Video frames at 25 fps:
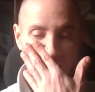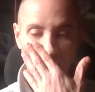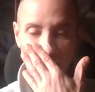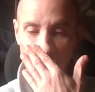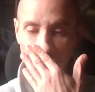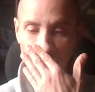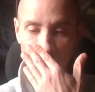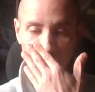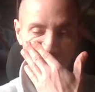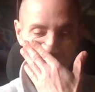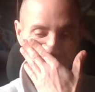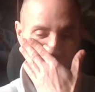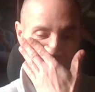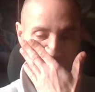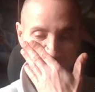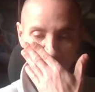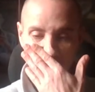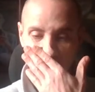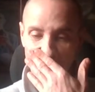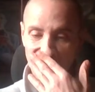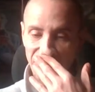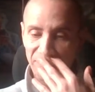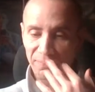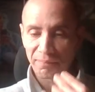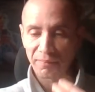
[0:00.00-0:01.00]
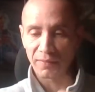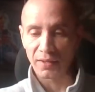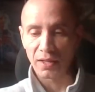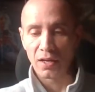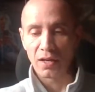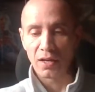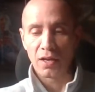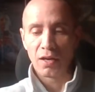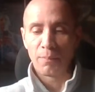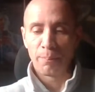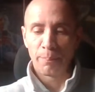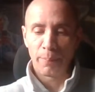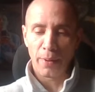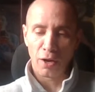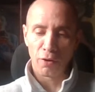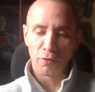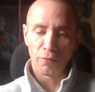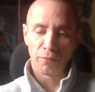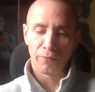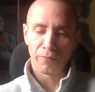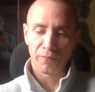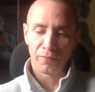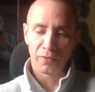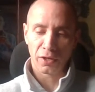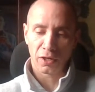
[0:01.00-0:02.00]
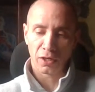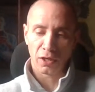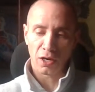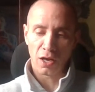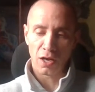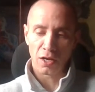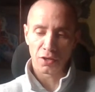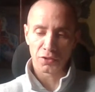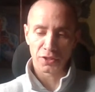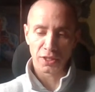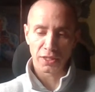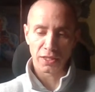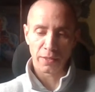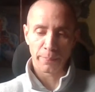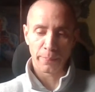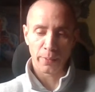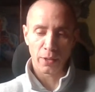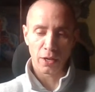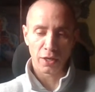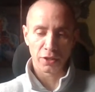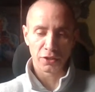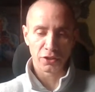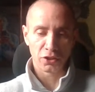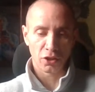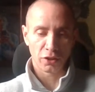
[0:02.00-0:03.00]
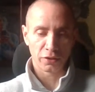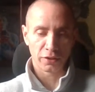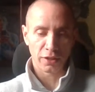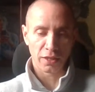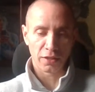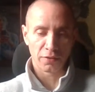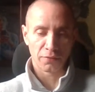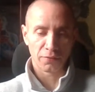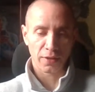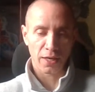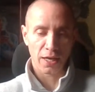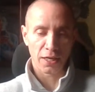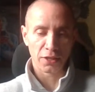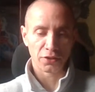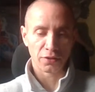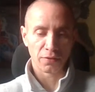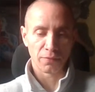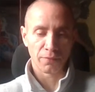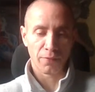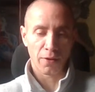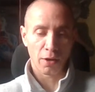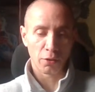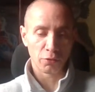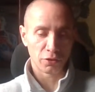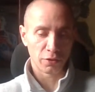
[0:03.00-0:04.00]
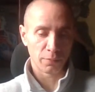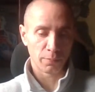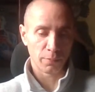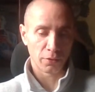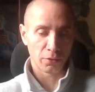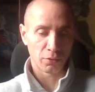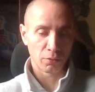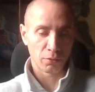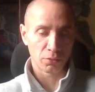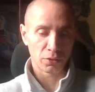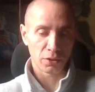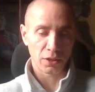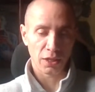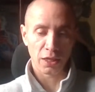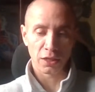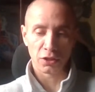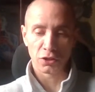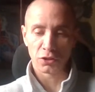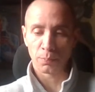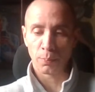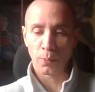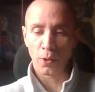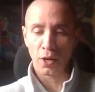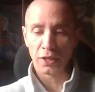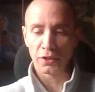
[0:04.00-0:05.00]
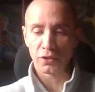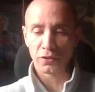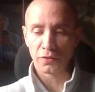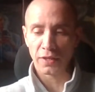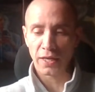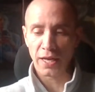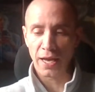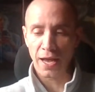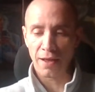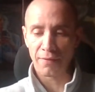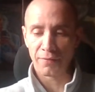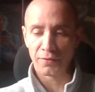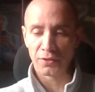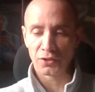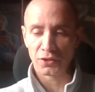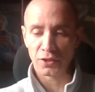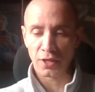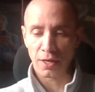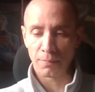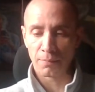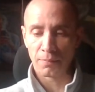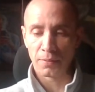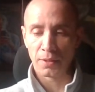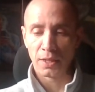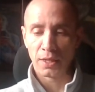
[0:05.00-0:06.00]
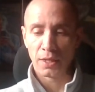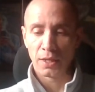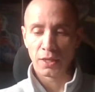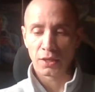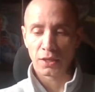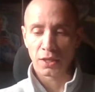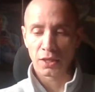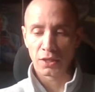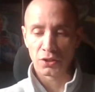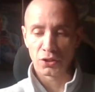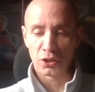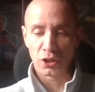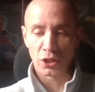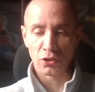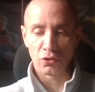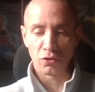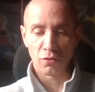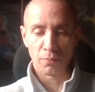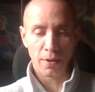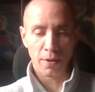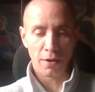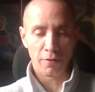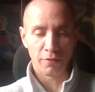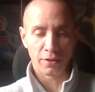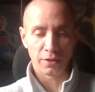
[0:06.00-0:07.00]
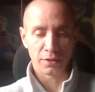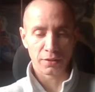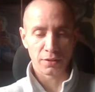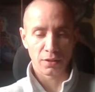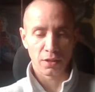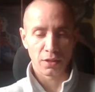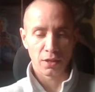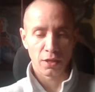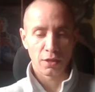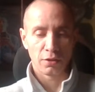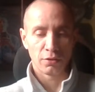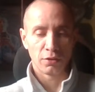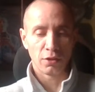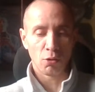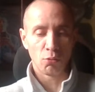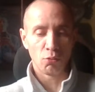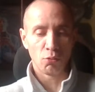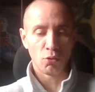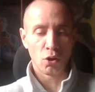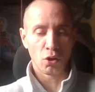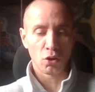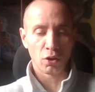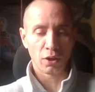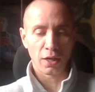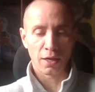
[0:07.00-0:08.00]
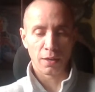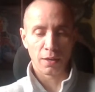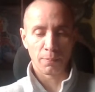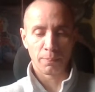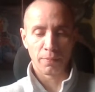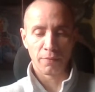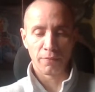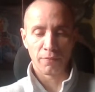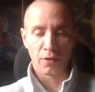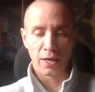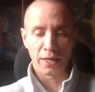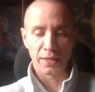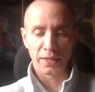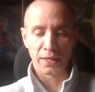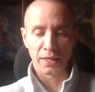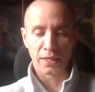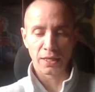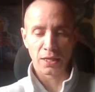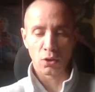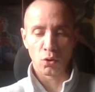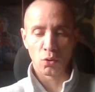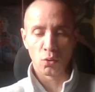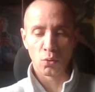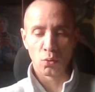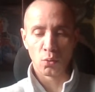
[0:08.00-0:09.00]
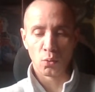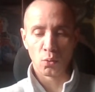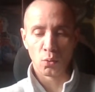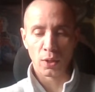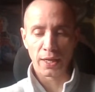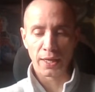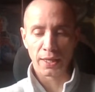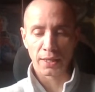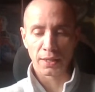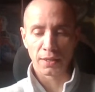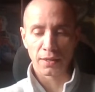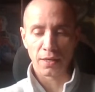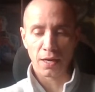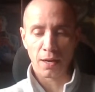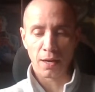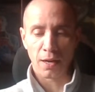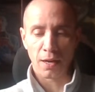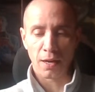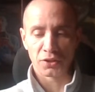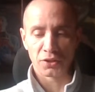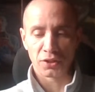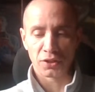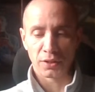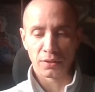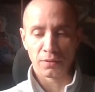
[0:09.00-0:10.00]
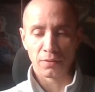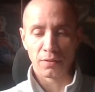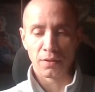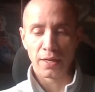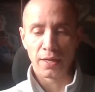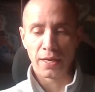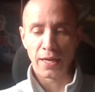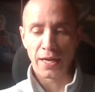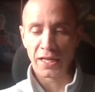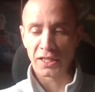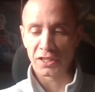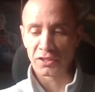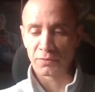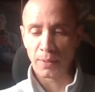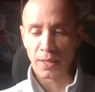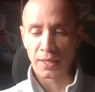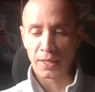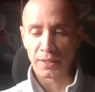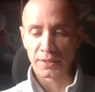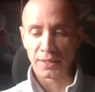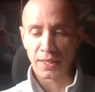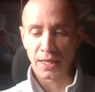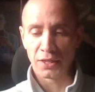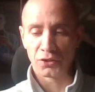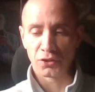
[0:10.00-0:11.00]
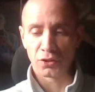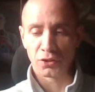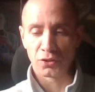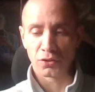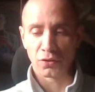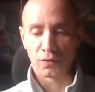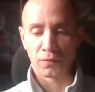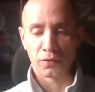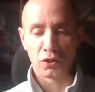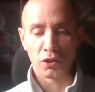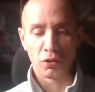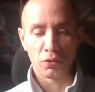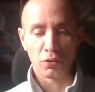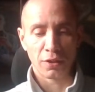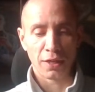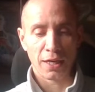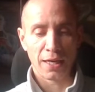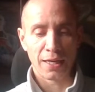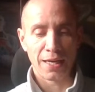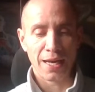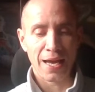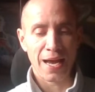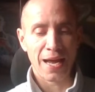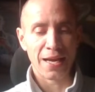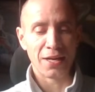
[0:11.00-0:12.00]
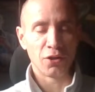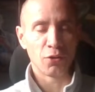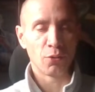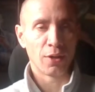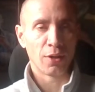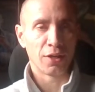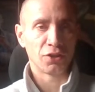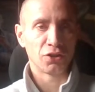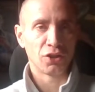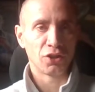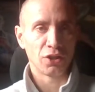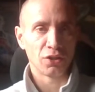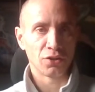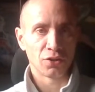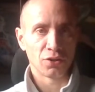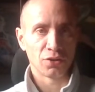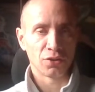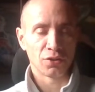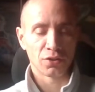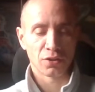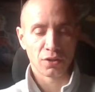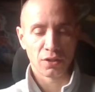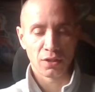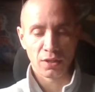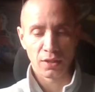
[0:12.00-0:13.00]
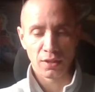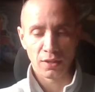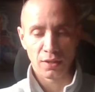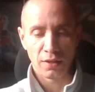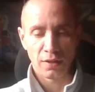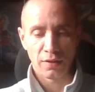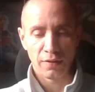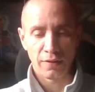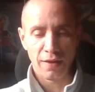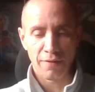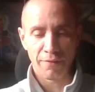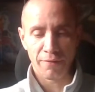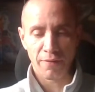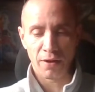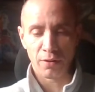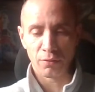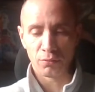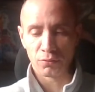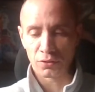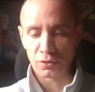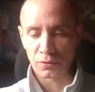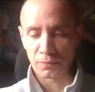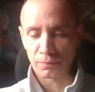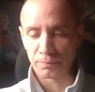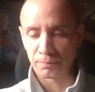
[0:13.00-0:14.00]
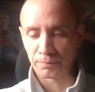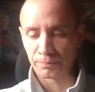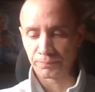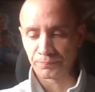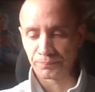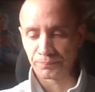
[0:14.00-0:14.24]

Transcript: As a result, both the class and the party identification voting models, in spite of their having some continuing merit, no longer provide an all-encompassing explantation of UK and US citizens that vote.